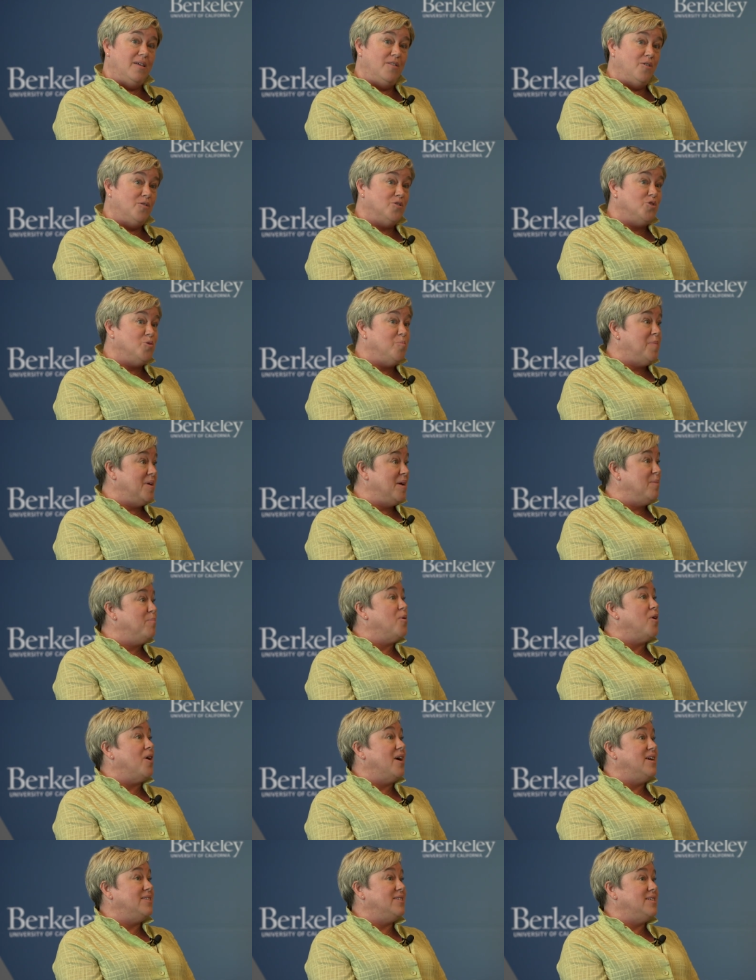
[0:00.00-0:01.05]
those are big
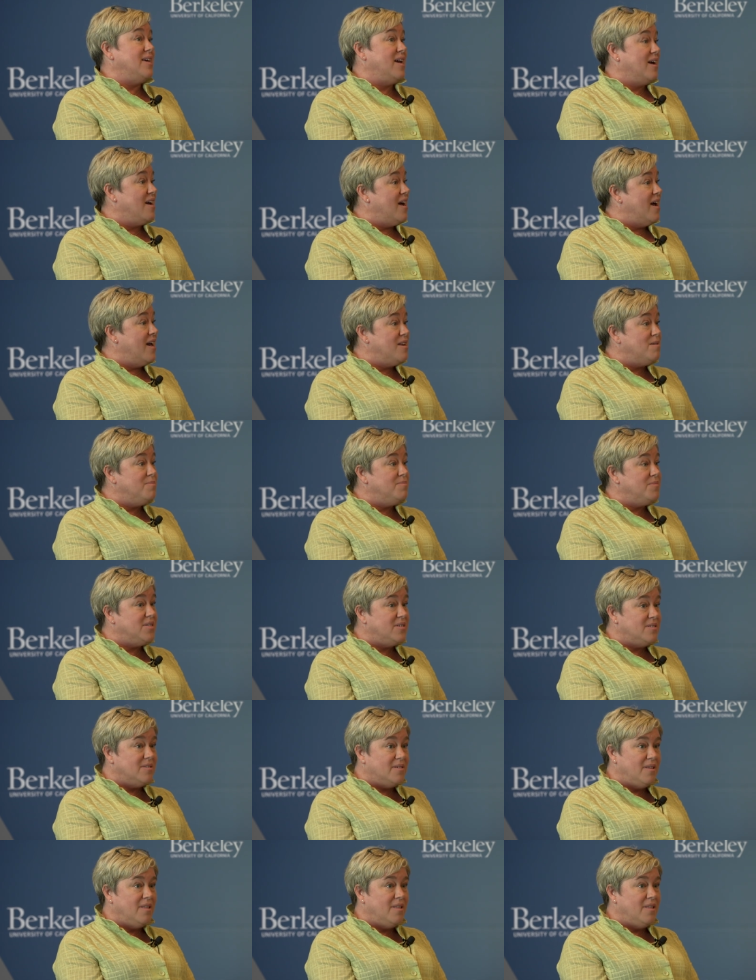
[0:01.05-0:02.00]
price tag items.